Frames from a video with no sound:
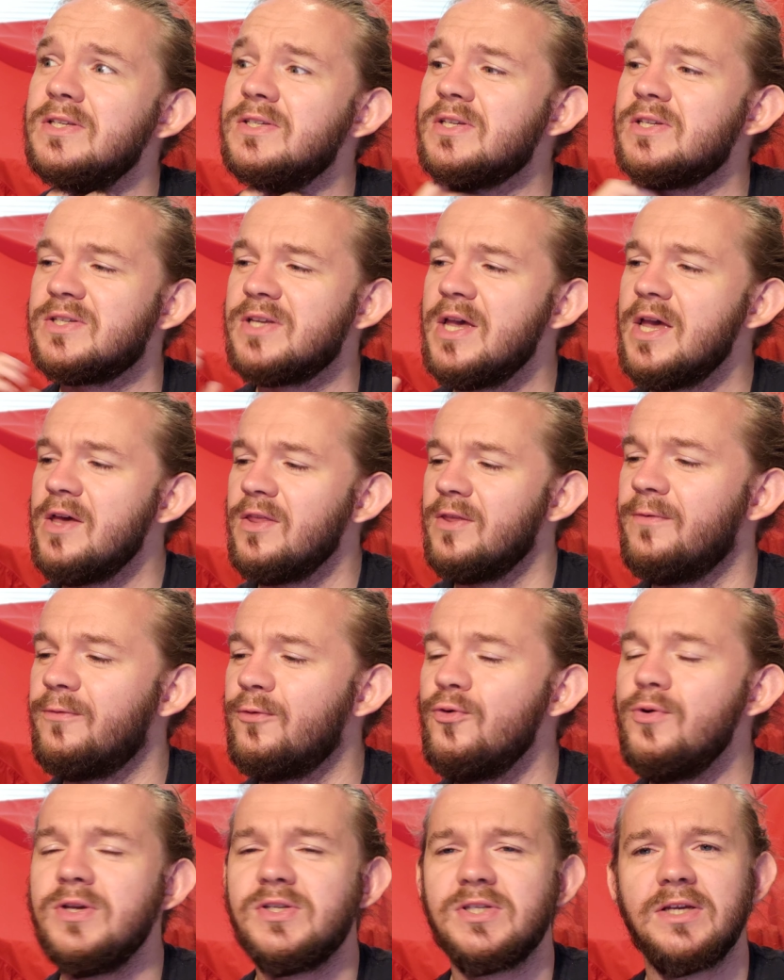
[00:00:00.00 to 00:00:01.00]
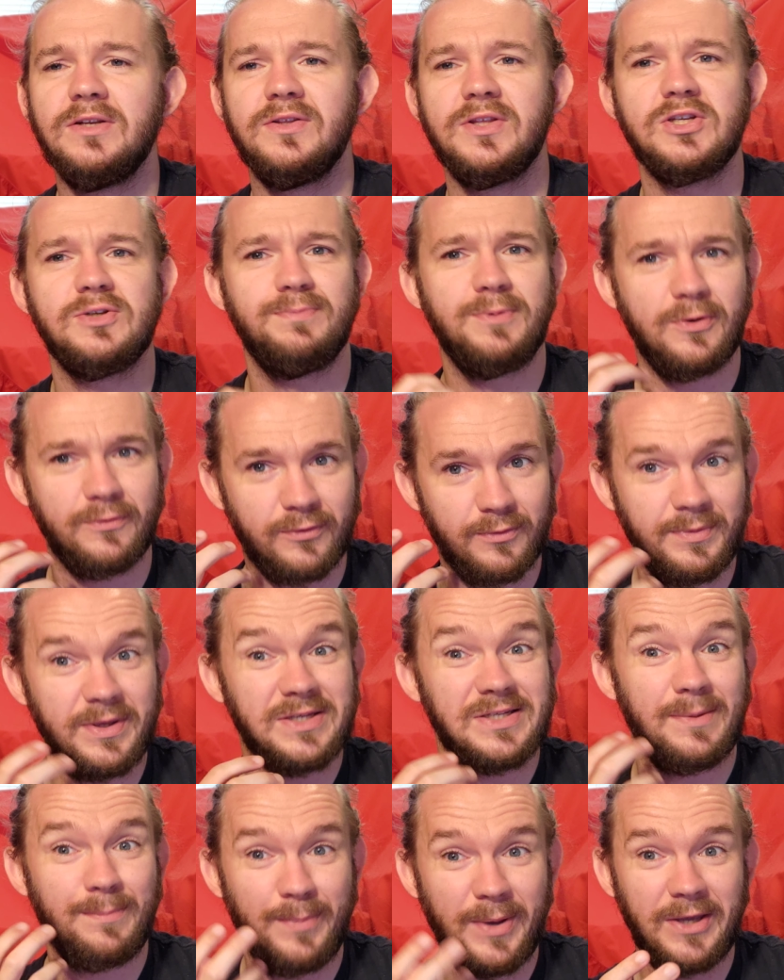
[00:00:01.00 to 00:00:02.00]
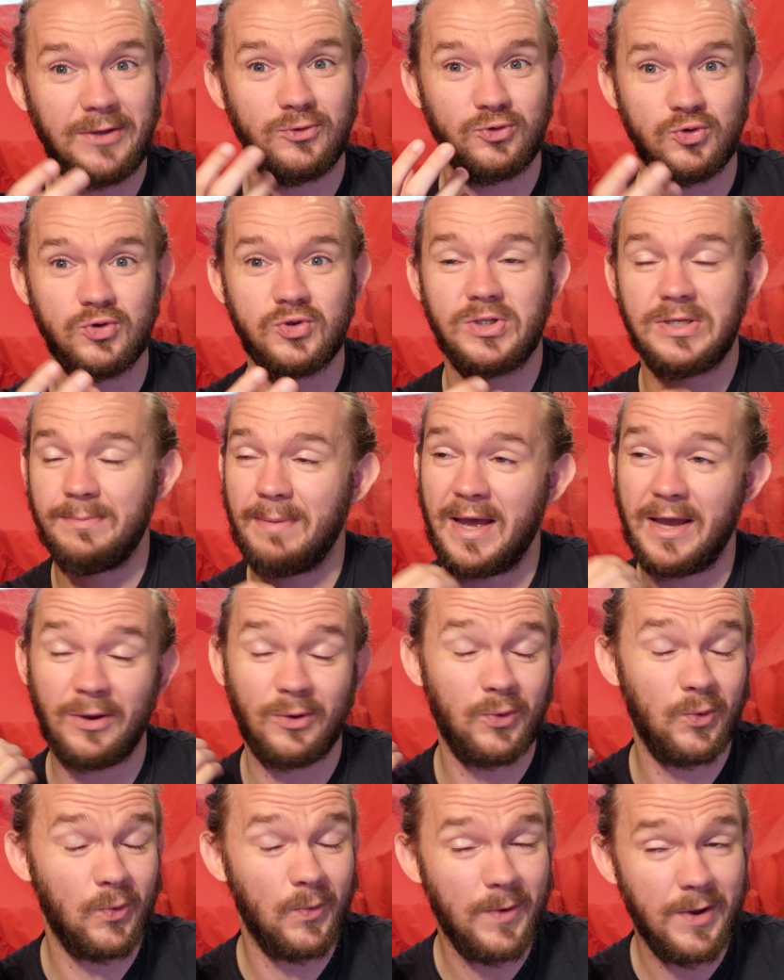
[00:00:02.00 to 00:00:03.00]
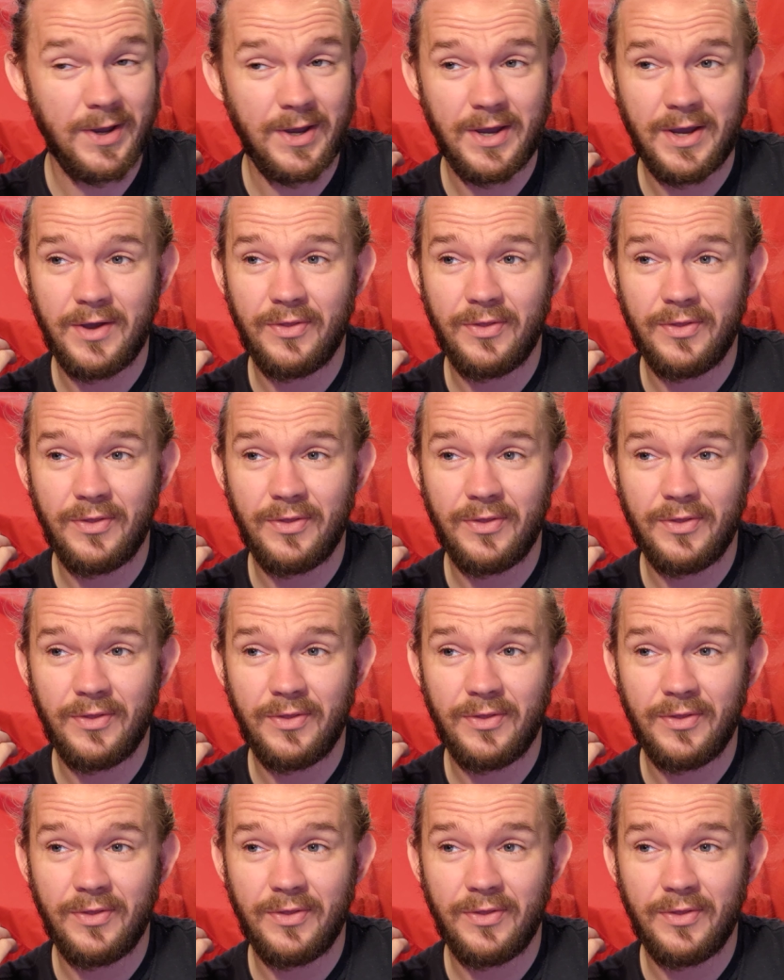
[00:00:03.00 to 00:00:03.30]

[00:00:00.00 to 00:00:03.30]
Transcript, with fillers: This is the fruity side of this beer for me, is a big juicy mango.